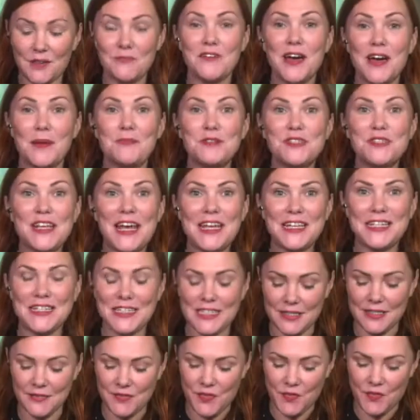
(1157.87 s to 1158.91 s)

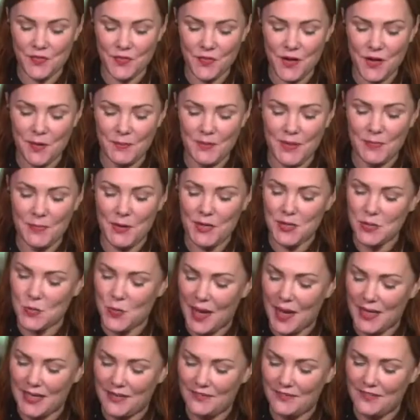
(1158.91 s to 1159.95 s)
representatives from the
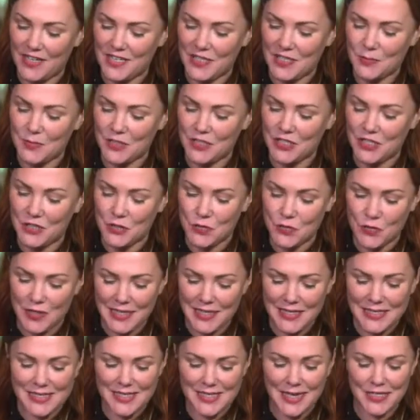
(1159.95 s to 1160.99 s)
Botswana Investment and
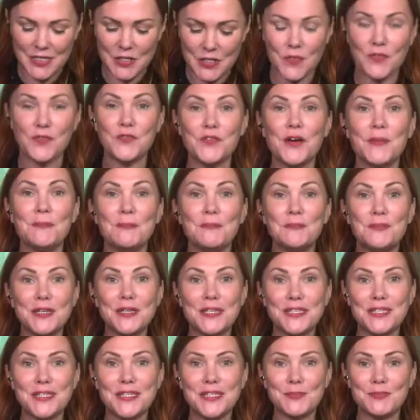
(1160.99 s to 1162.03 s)
Trade Centre, from
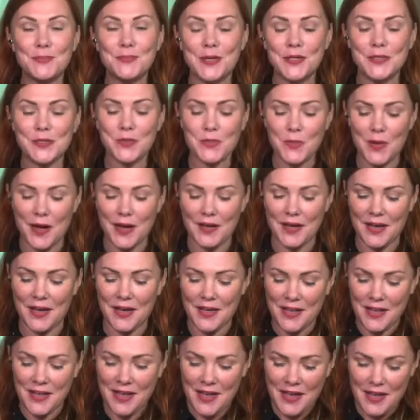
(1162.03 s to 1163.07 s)
Business Botswana,